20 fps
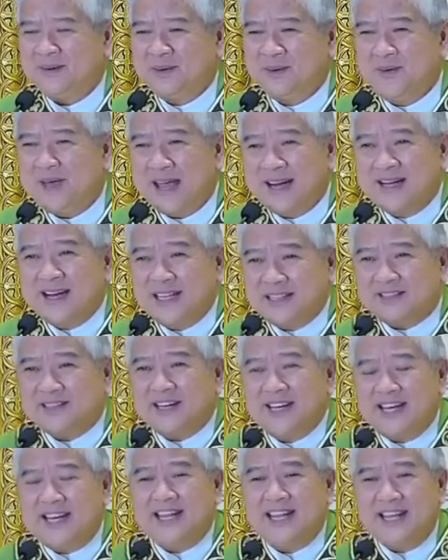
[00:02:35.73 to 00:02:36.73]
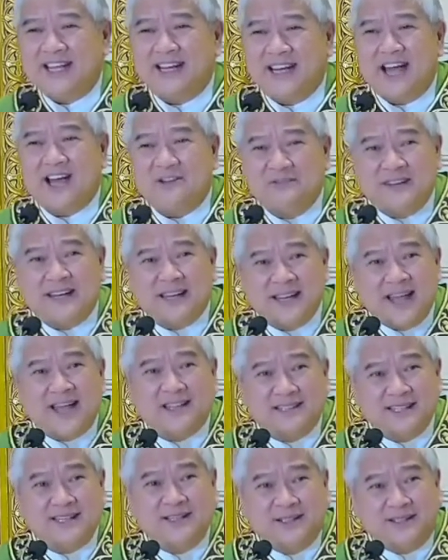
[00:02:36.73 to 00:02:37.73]
We are not really loving
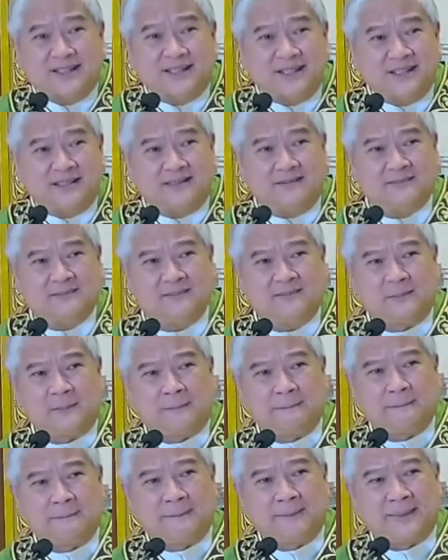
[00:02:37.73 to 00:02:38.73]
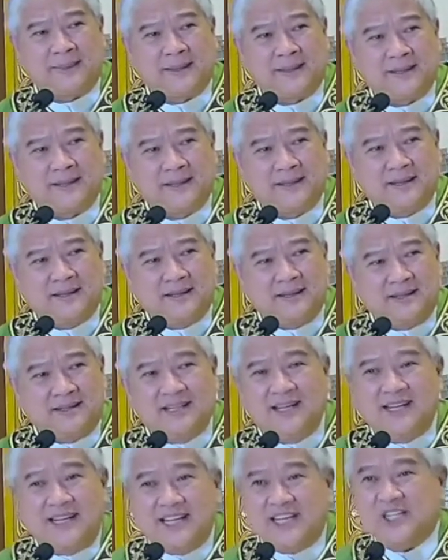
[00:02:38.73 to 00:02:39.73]
like the Lord.
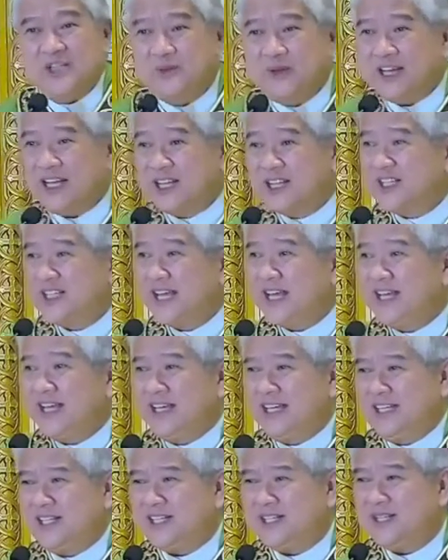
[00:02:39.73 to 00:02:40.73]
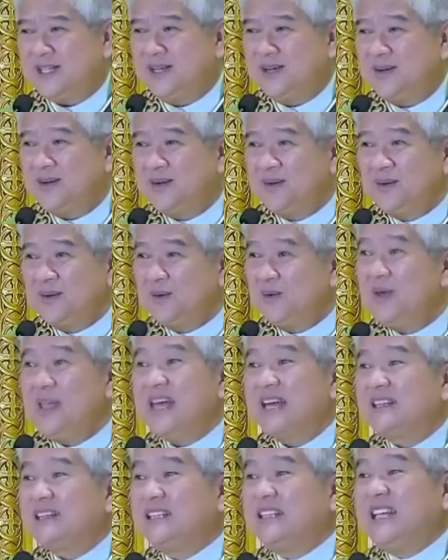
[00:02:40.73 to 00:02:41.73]
The least we can say is,
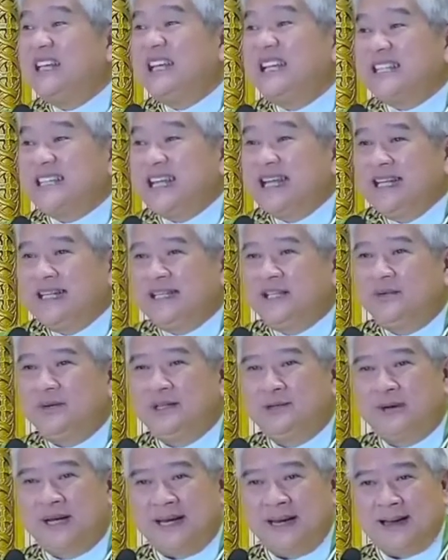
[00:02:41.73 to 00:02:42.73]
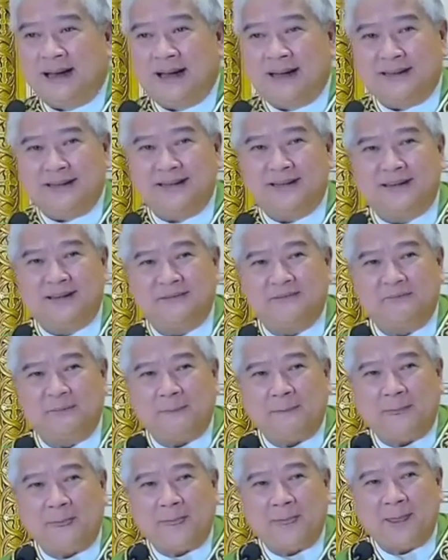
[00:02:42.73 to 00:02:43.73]
we are decent with one another.
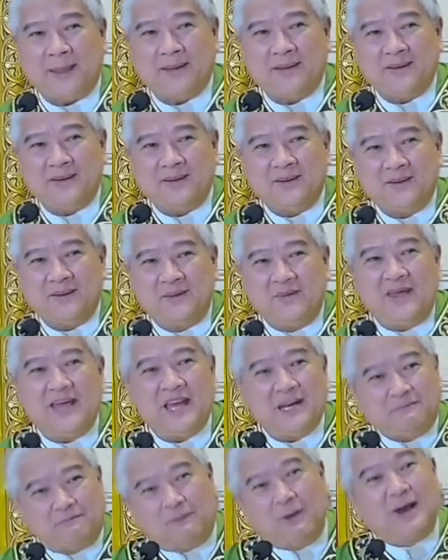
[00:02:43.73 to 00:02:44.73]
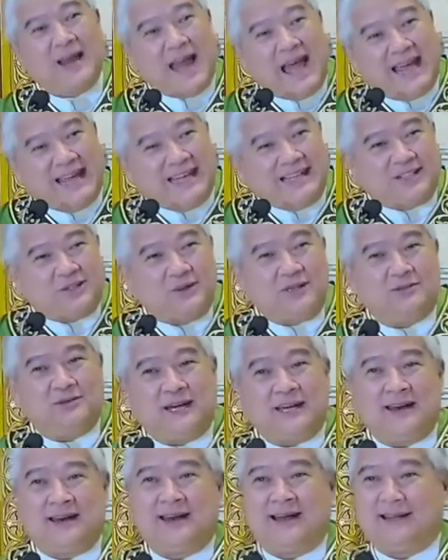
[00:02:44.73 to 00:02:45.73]
We are polite with
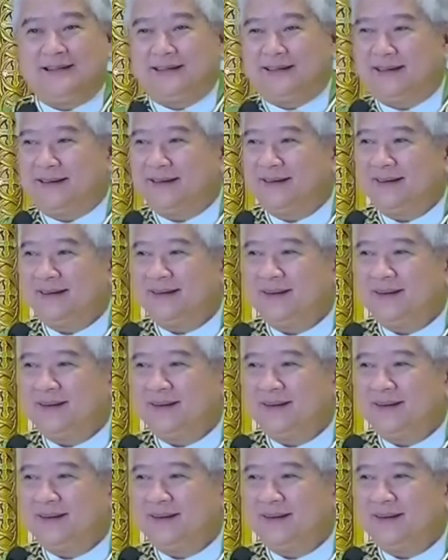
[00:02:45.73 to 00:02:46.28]
one another.